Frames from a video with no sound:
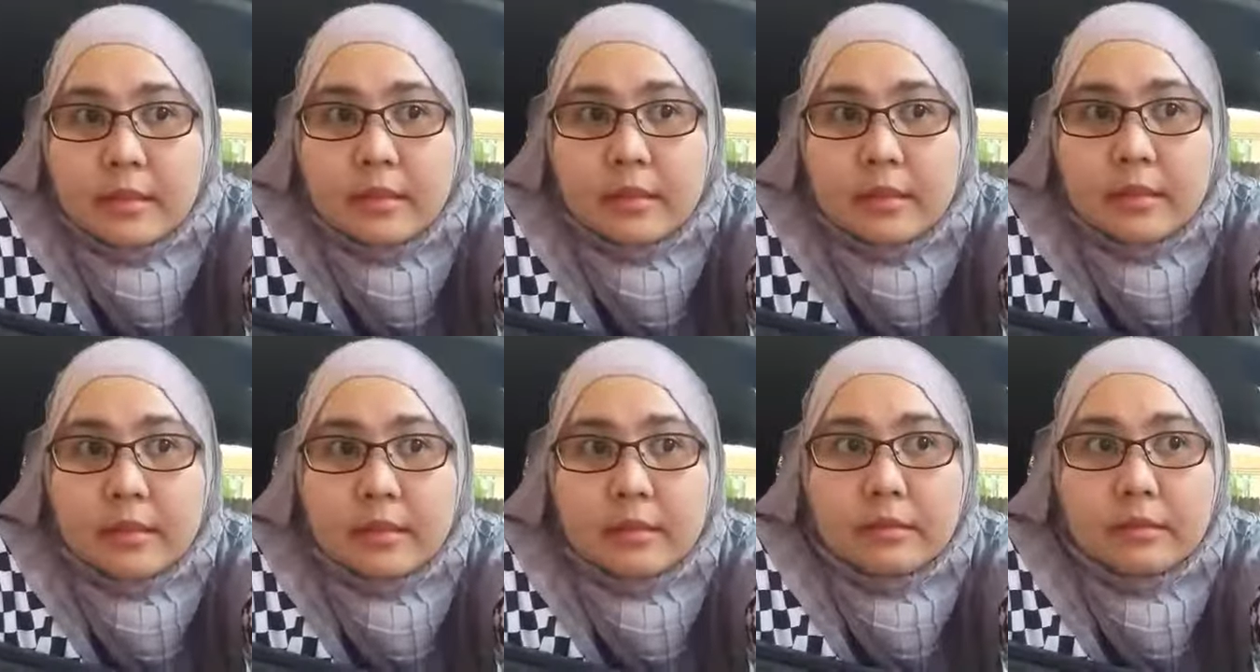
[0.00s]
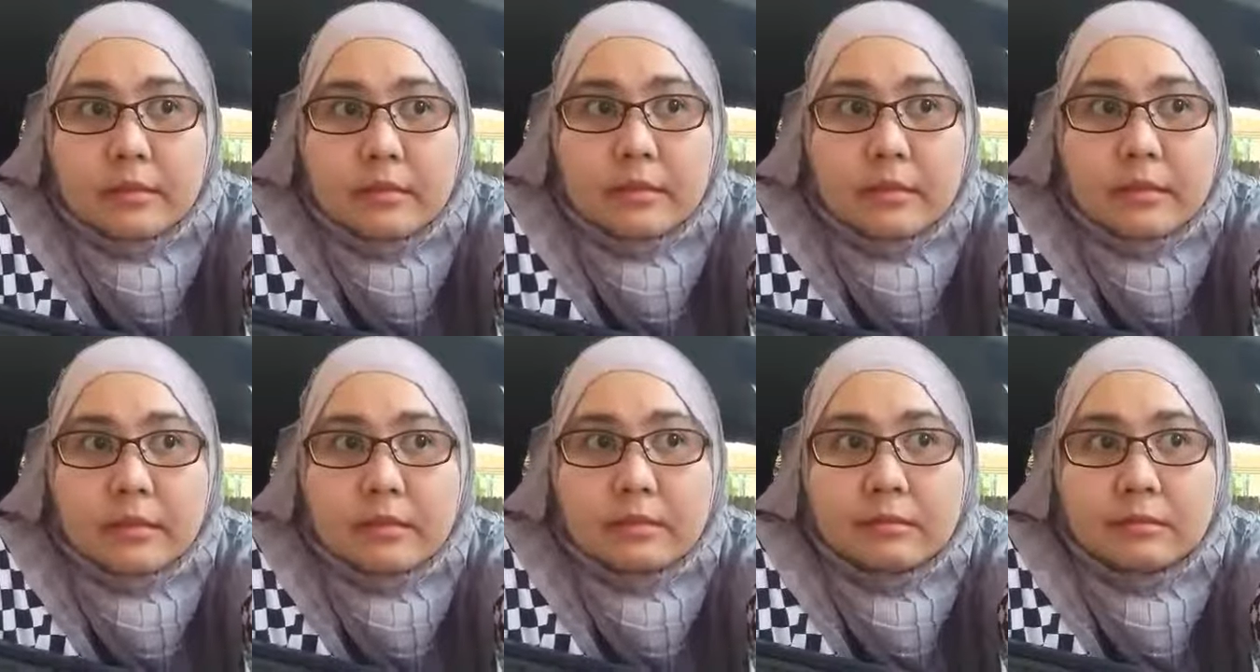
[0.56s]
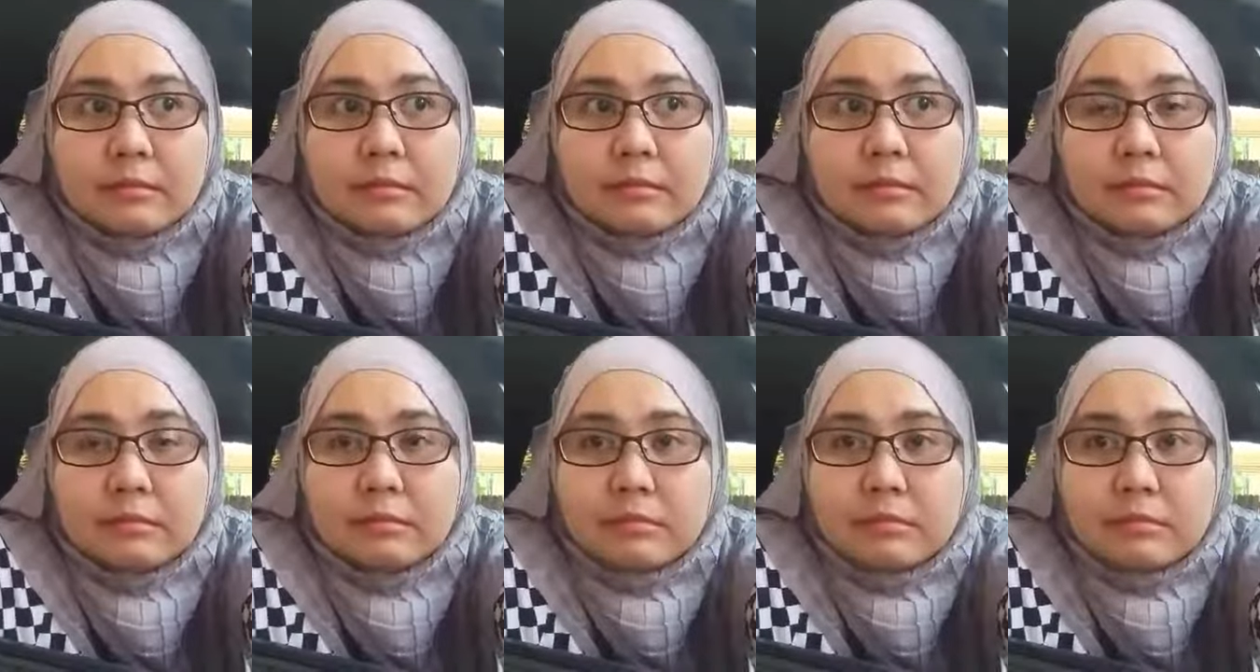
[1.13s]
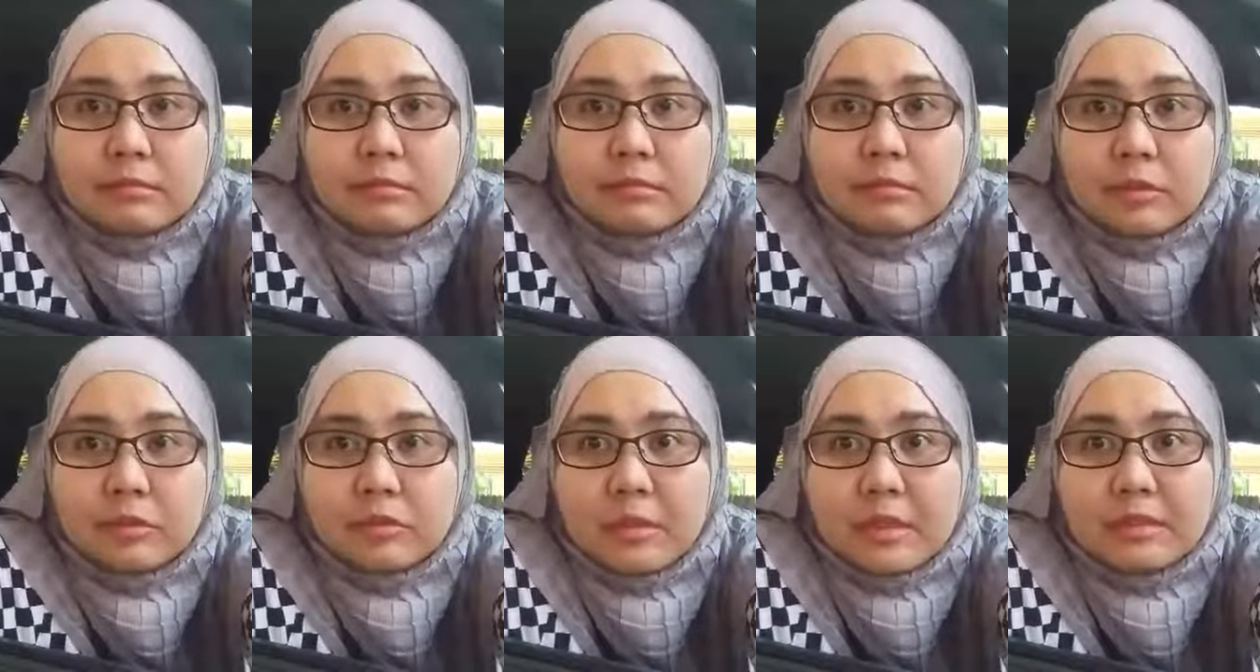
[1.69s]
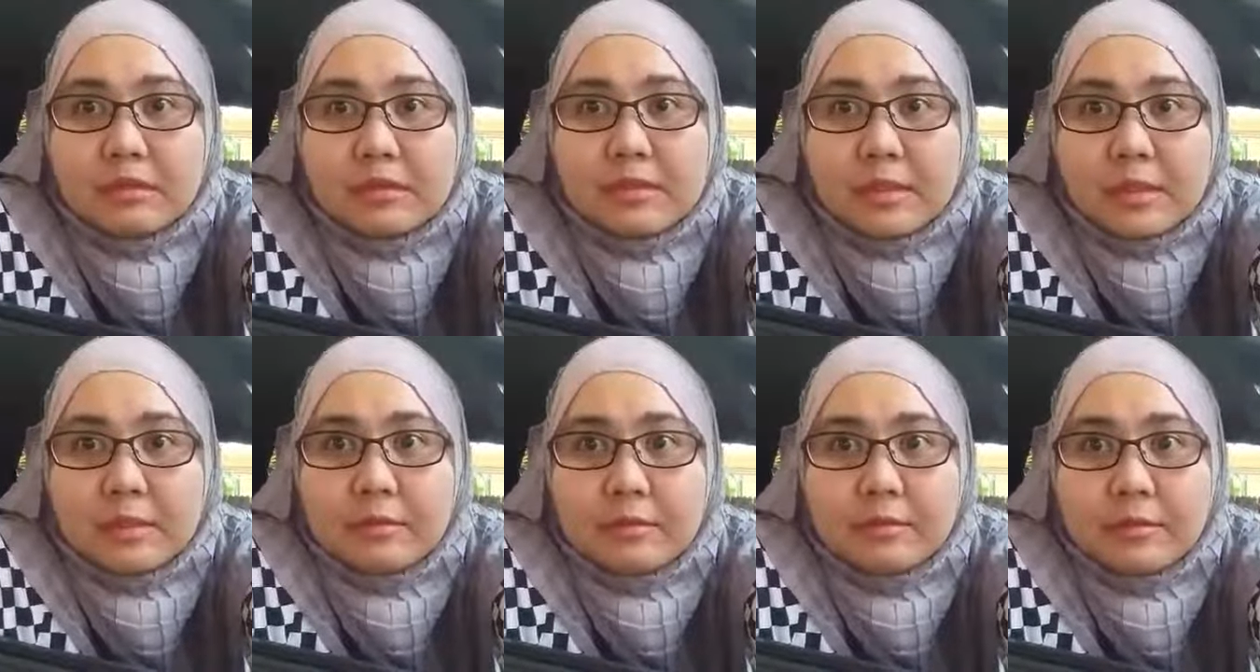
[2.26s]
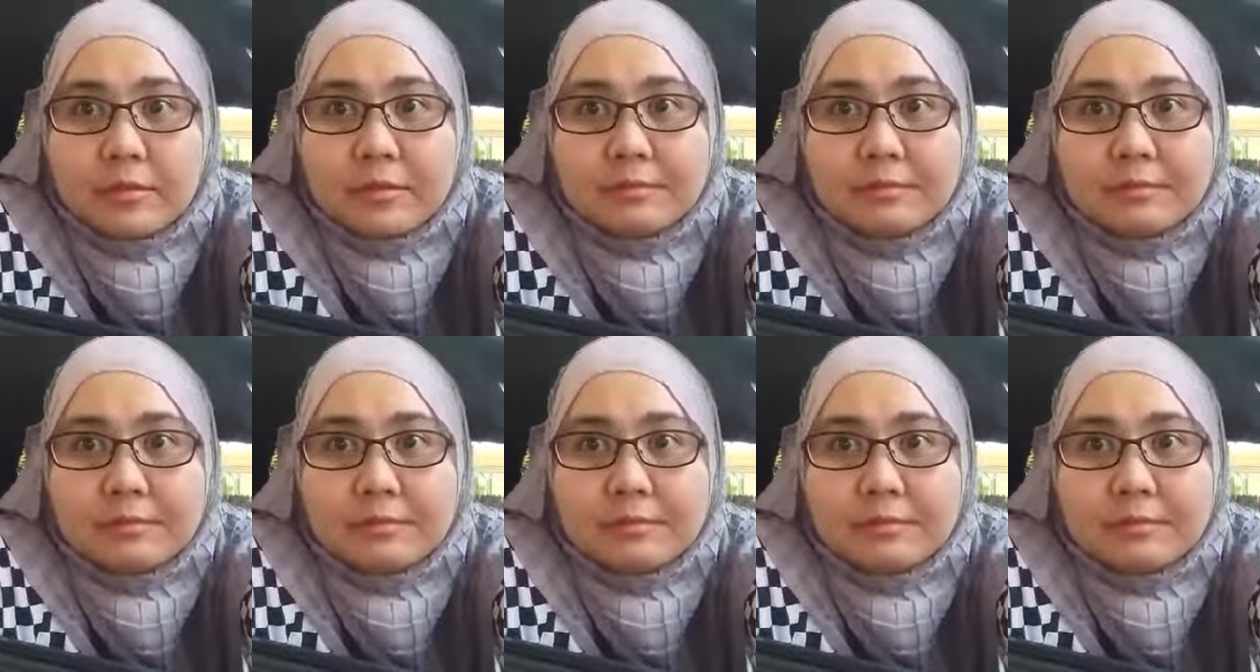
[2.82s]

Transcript: and then do other stuff.